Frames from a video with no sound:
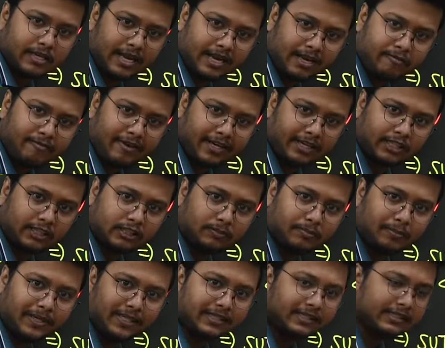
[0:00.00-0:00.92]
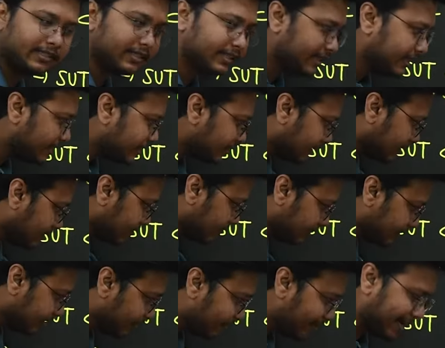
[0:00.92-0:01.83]
vector space is
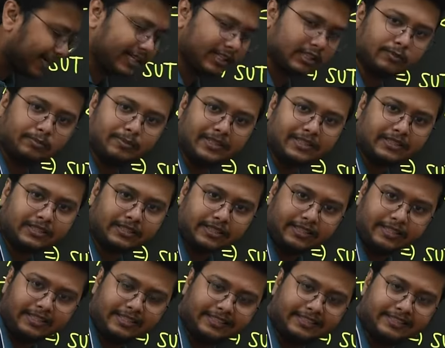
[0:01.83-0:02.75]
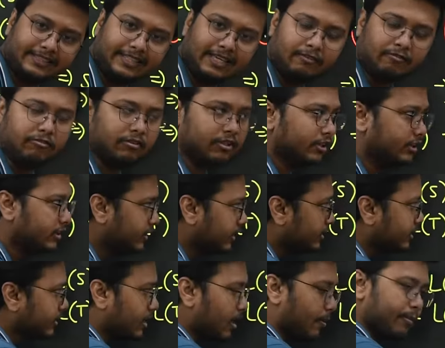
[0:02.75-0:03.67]
the vector space itself,
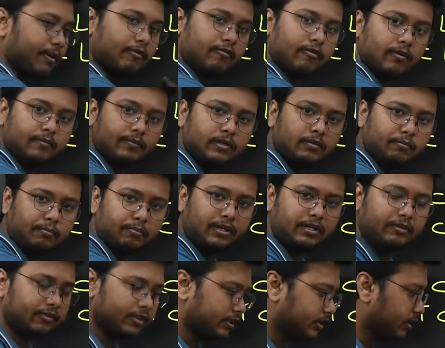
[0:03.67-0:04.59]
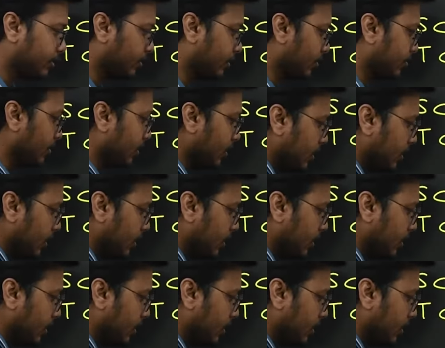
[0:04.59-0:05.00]
just coming from the previous theorem.